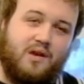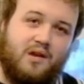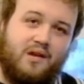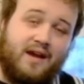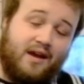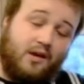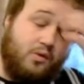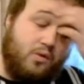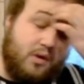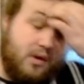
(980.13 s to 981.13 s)

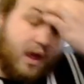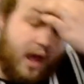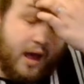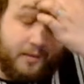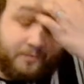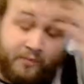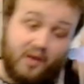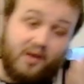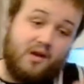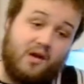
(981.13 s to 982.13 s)
Now,
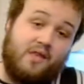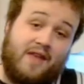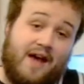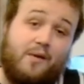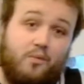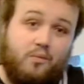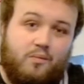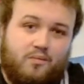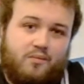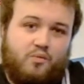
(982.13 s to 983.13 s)
that
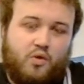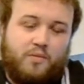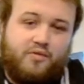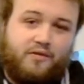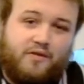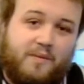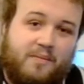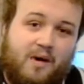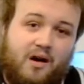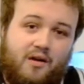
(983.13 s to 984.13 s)
would prove to be
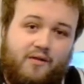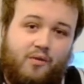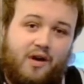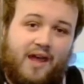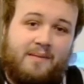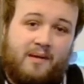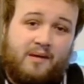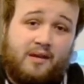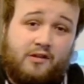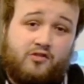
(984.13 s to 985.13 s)
part of what came out
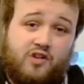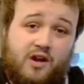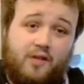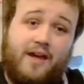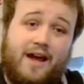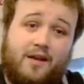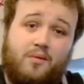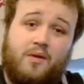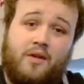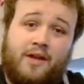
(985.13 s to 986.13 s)
in his trial. They had
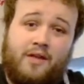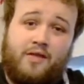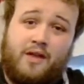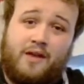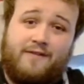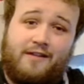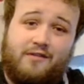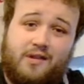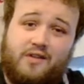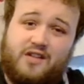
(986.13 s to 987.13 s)
the
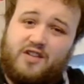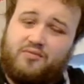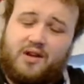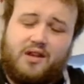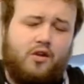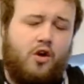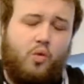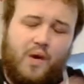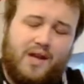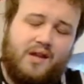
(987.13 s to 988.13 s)
Pharisees, the chief priests, got
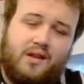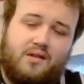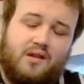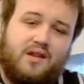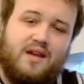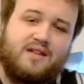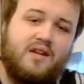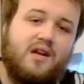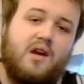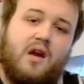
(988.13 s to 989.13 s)
witnesses that said
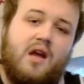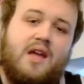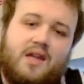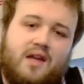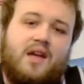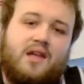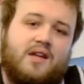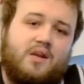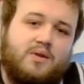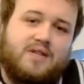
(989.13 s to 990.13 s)
he
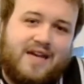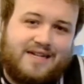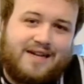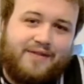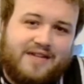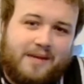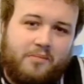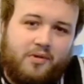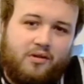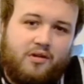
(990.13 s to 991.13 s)
said he would tear down the
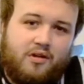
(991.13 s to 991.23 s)
temple.